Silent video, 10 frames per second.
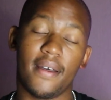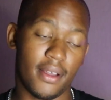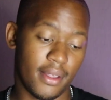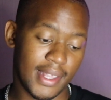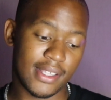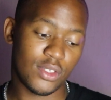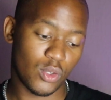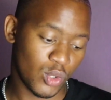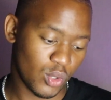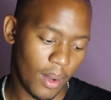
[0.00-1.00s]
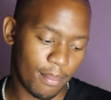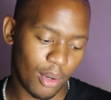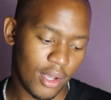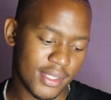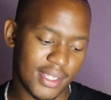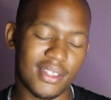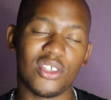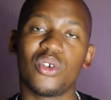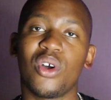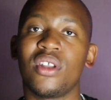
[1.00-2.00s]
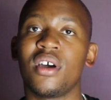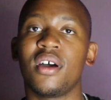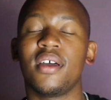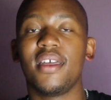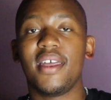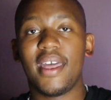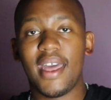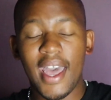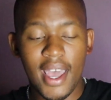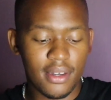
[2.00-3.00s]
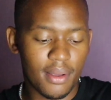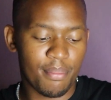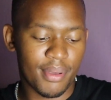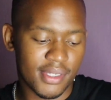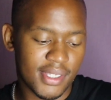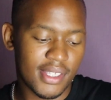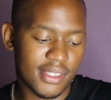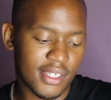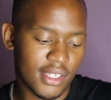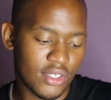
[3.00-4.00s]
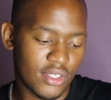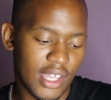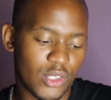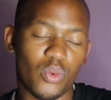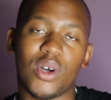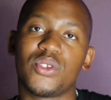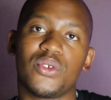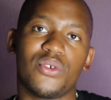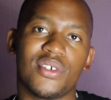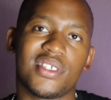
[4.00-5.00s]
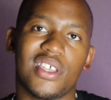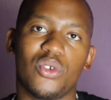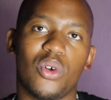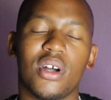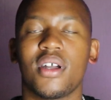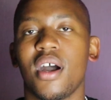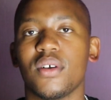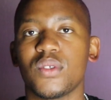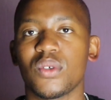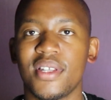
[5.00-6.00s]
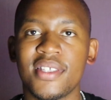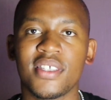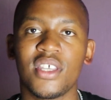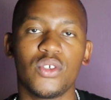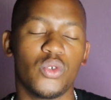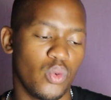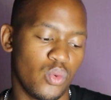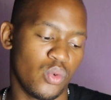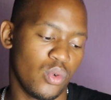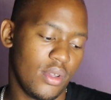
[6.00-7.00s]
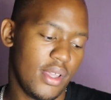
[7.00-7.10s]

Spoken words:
That's your stop loss, and then you're gonna add a percentage that you want to risk in your account. So let's say you